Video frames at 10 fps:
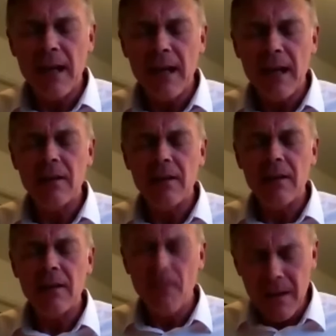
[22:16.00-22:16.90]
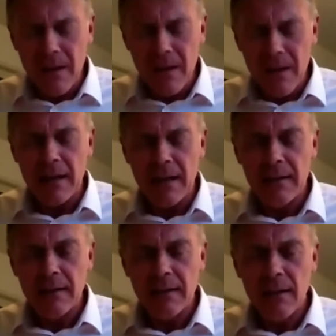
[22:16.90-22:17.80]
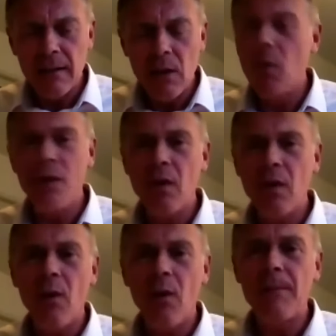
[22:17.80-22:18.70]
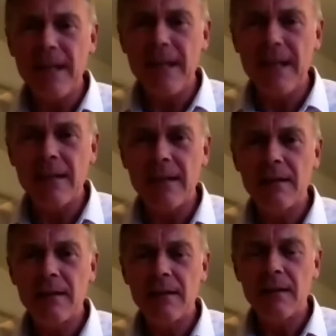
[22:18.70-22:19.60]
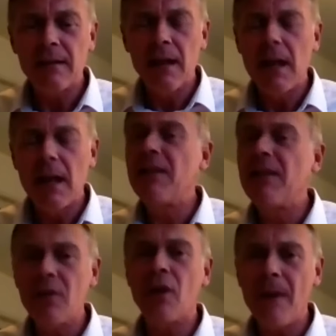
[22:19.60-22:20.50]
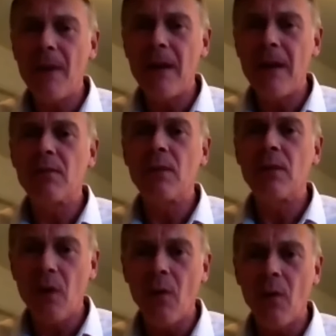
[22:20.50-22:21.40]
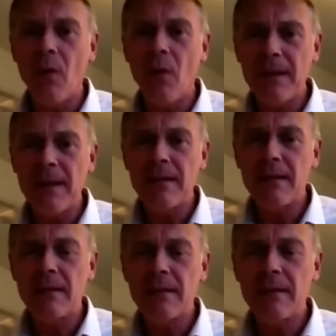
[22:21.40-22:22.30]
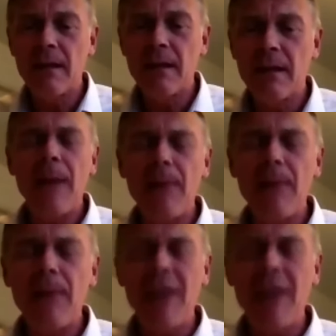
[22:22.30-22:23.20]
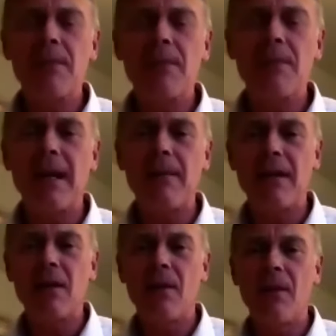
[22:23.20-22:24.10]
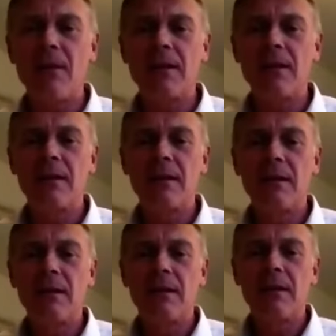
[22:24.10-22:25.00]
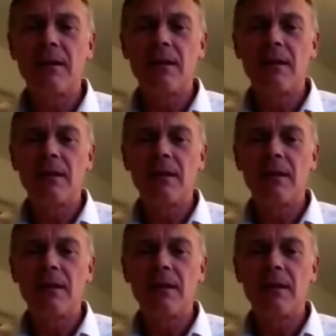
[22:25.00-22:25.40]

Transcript: Please come out, Dad. Come out, Dad. We're going to call the police. If you don't come out, we'll call the police. And my wife was begging me to come out.